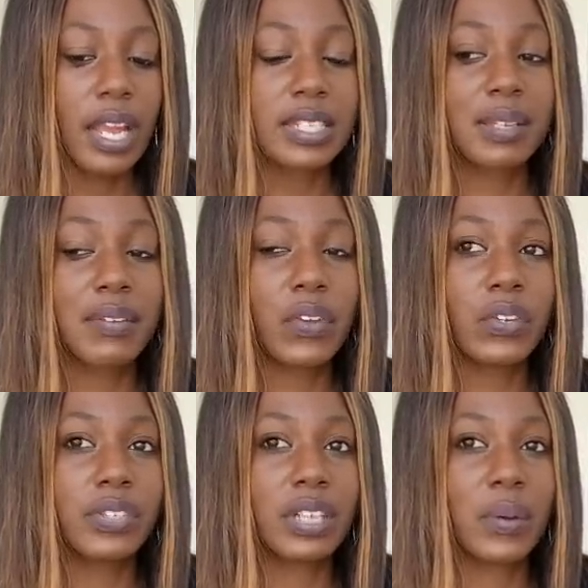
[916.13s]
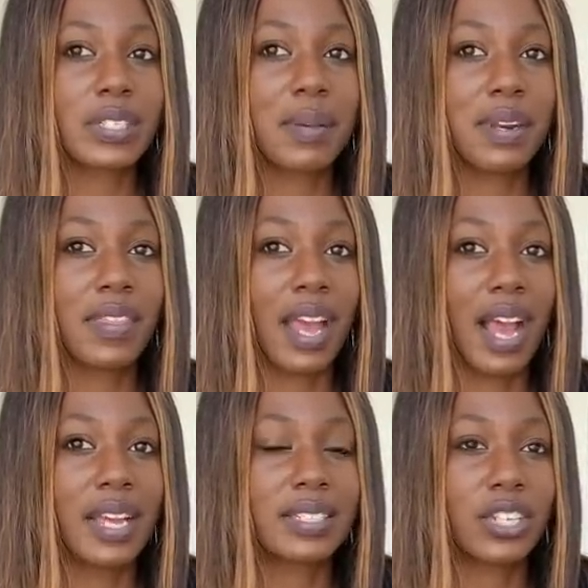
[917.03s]
Some of you, you're dealing with somebody that
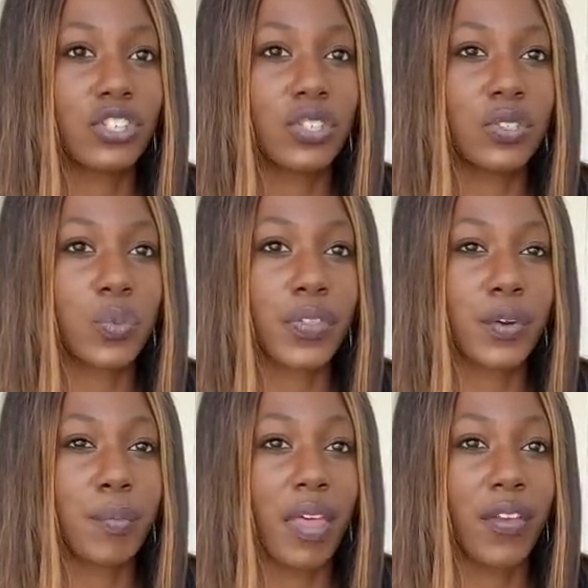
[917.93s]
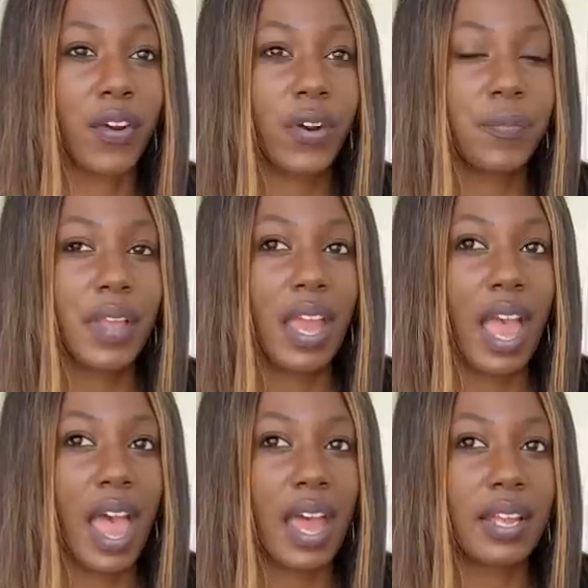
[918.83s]
has issues with their mother,
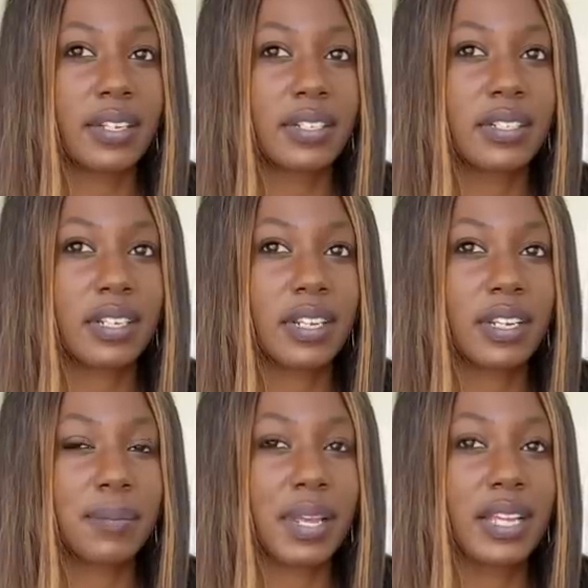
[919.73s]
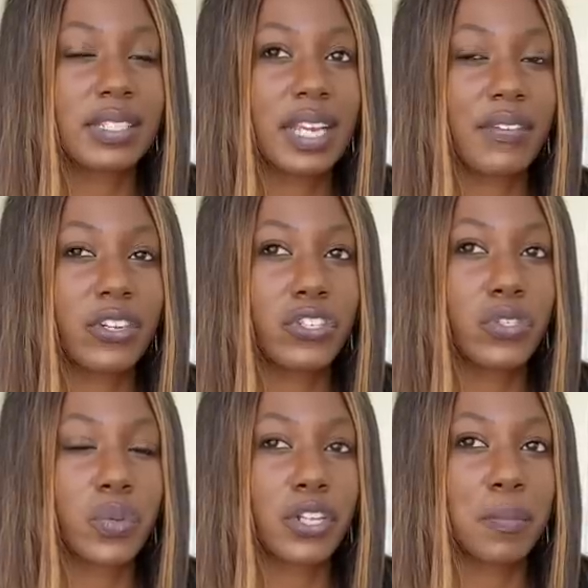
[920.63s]
and because they have
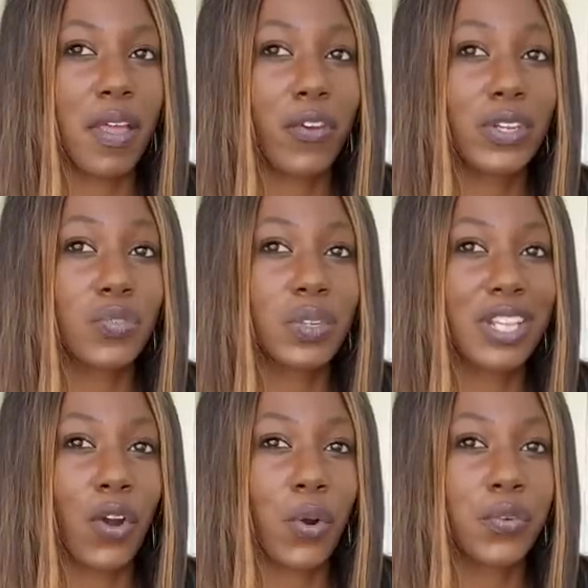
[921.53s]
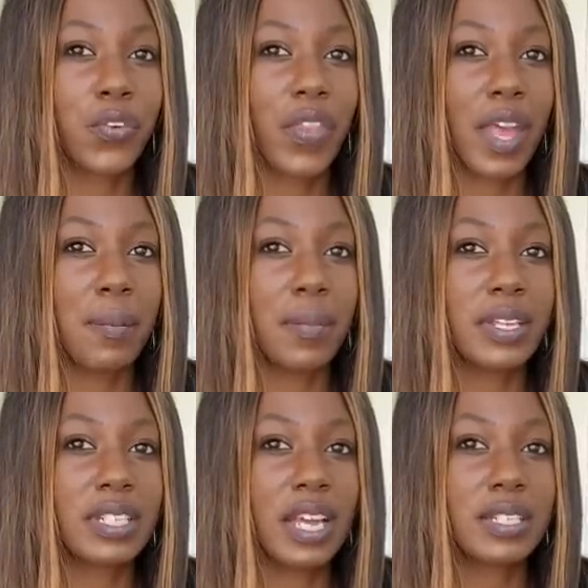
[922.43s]
issues with their mother, it's really hard for them,
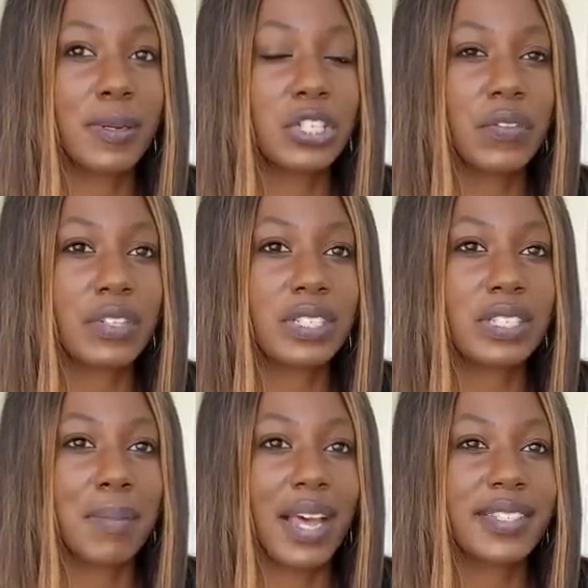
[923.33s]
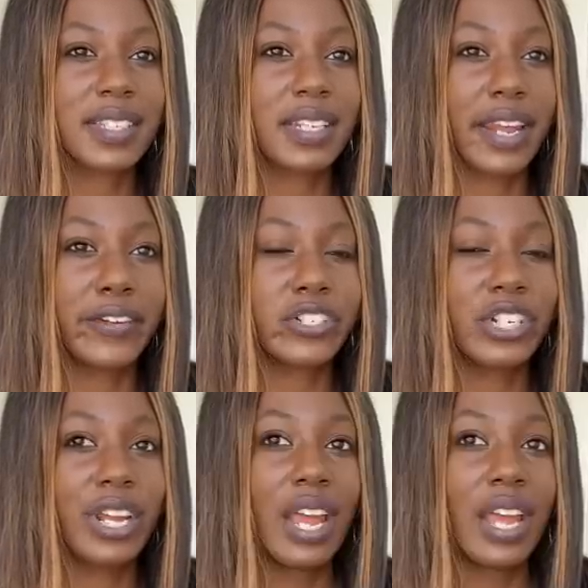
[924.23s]
especially if this is a masculine
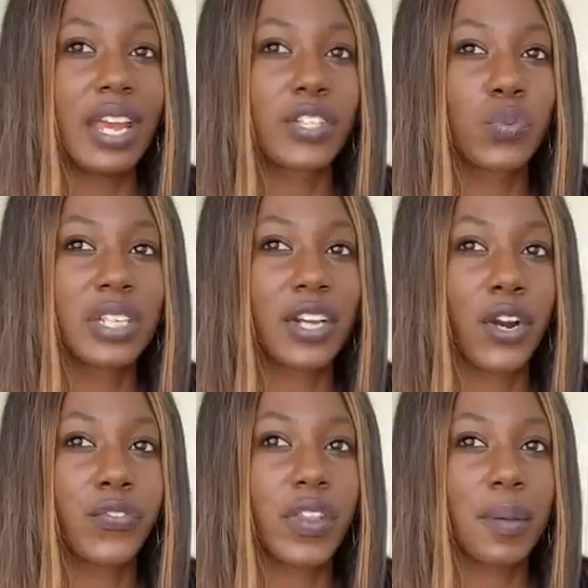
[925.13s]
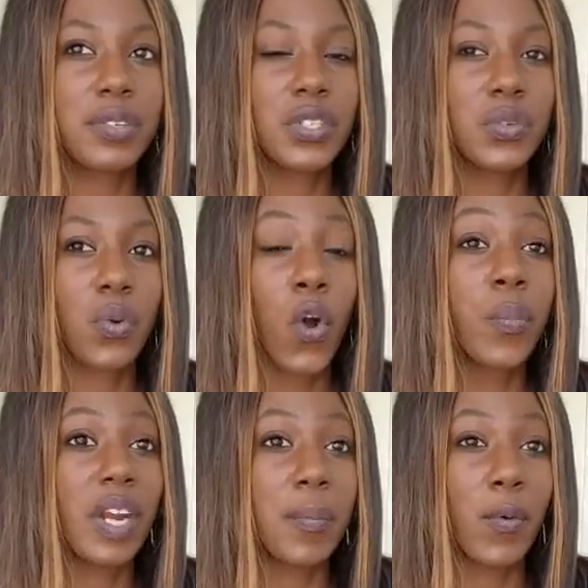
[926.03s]
energy, it's really hard for them to
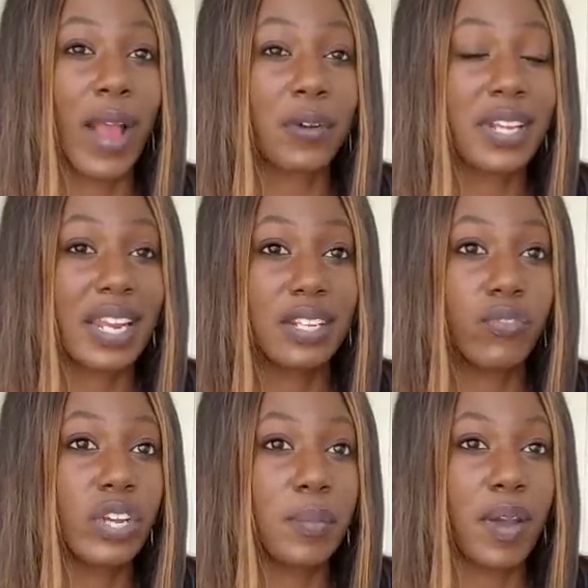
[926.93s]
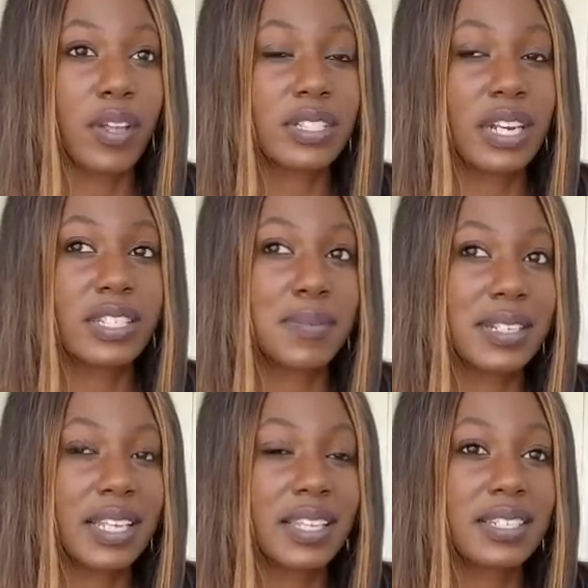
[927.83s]
open up around any females. And it's been
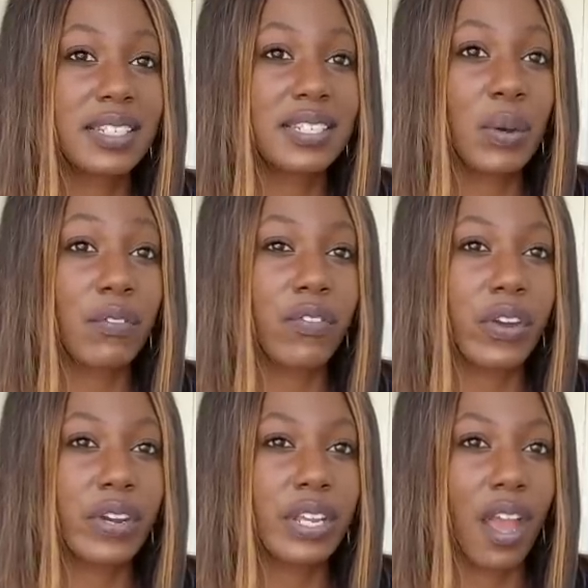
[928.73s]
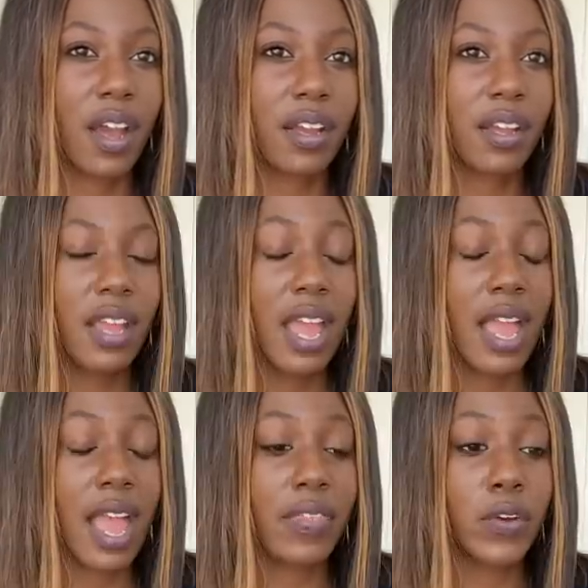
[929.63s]
like this since they were very young,
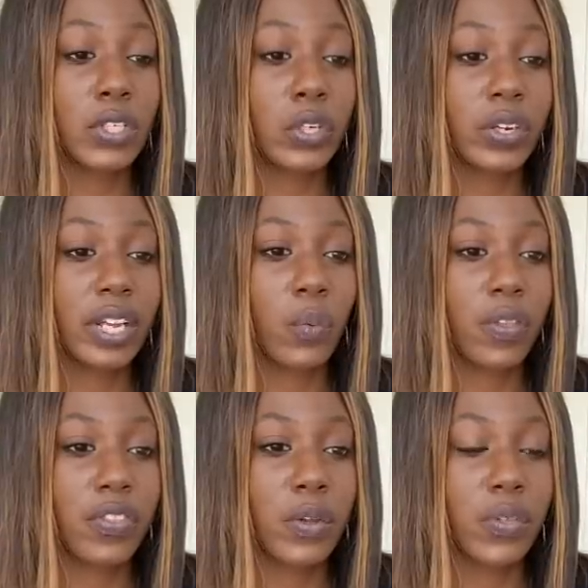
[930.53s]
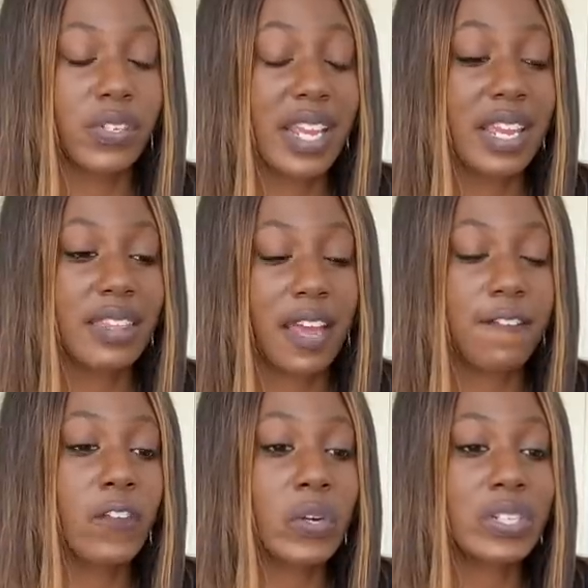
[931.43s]
and they're learning with you. They're taking
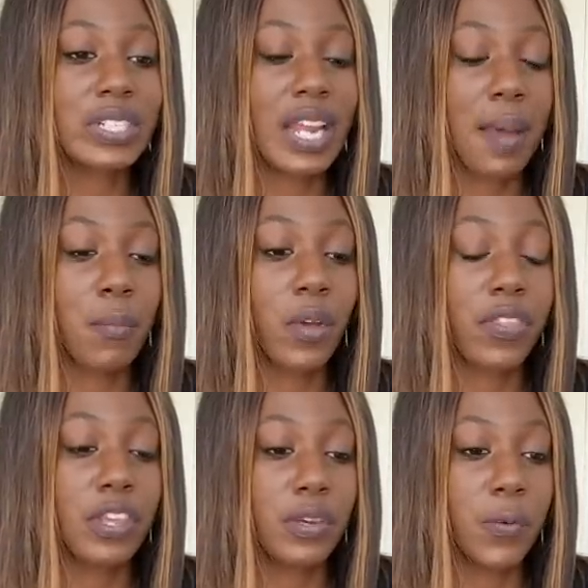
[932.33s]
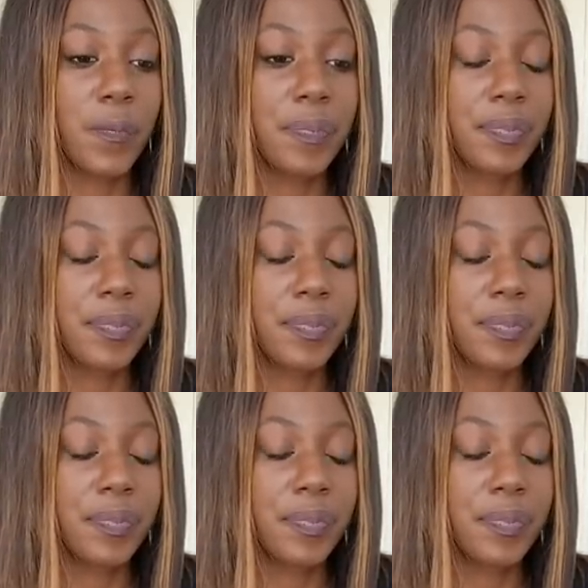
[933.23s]
that first step with you.